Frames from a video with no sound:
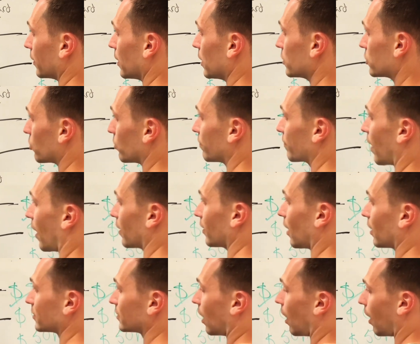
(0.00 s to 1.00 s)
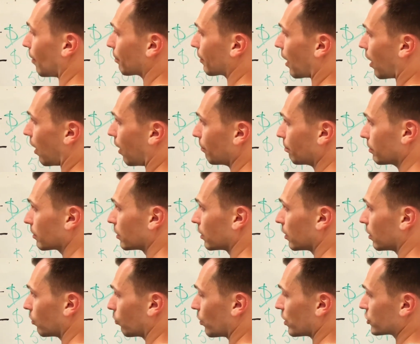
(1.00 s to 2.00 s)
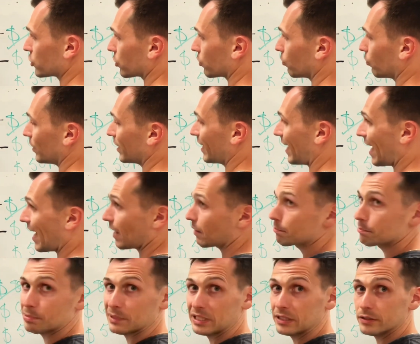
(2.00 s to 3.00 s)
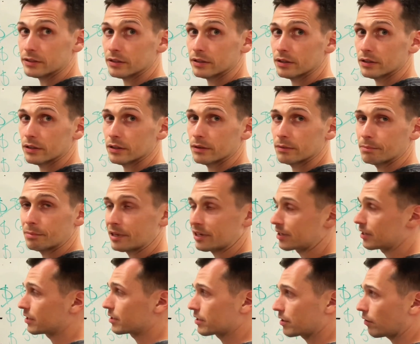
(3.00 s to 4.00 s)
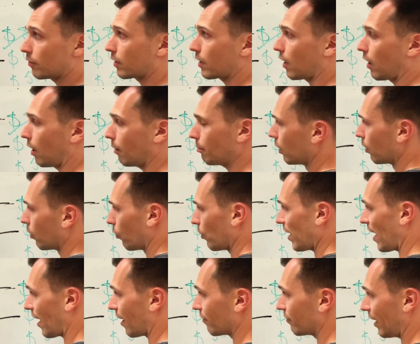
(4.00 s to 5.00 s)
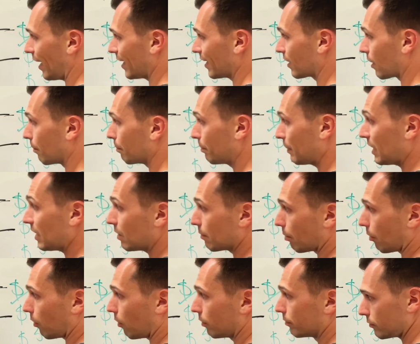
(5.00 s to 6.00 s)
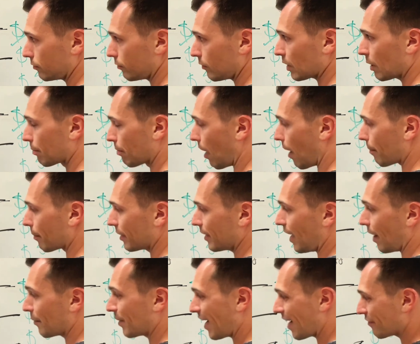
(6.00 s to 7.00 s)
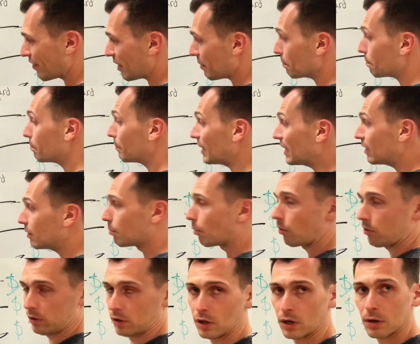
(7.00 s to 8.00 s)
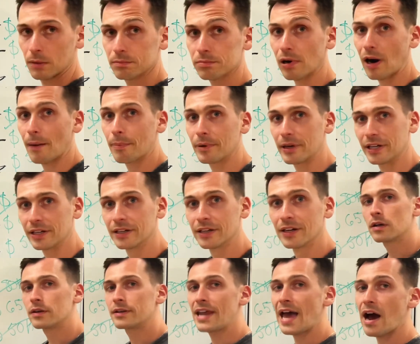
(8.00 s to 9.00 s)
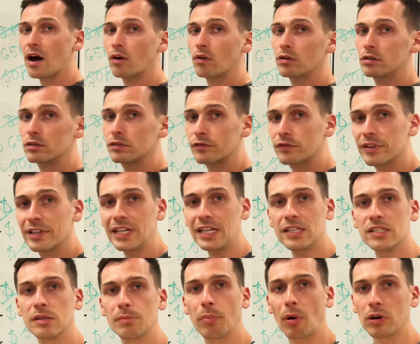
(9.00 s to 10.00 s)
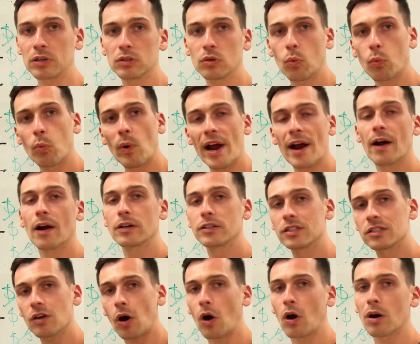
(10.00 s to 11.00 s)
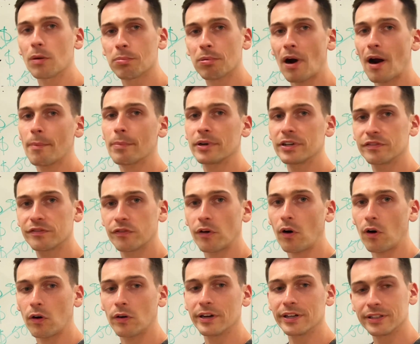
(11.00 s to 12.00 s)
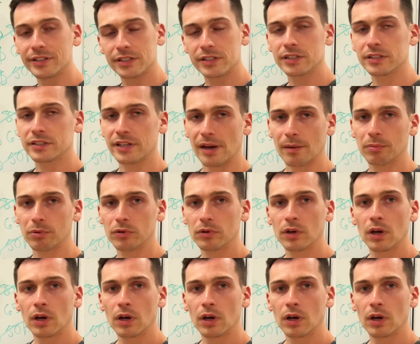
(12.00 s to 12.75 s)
So we've got a top comp, which we can't beat, but it is still a comp. We have a competible property and we have a beatable property. Now for the easy part, where does our property fall in this example?